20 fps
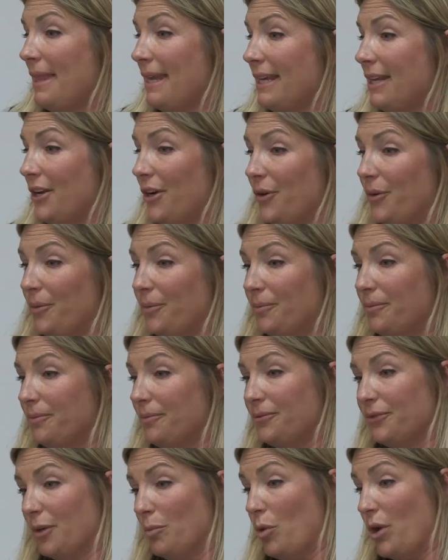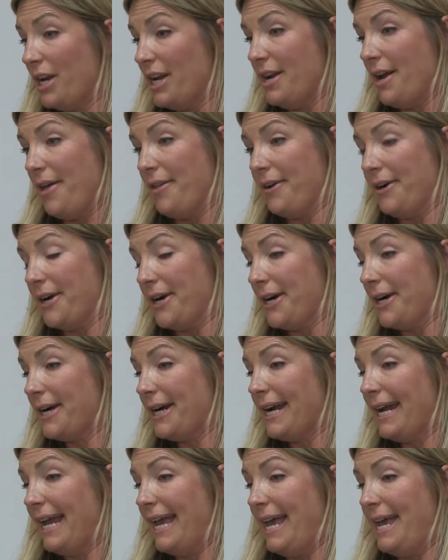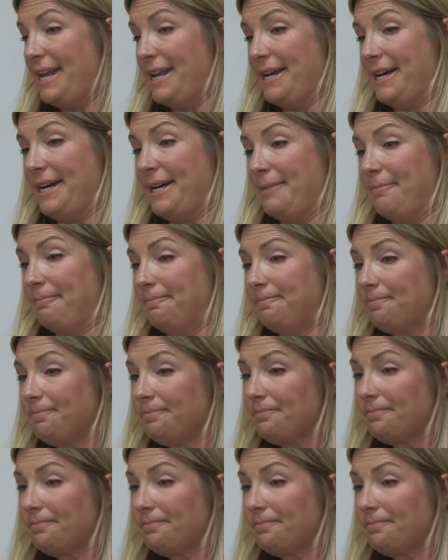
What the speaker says: you know, from one another and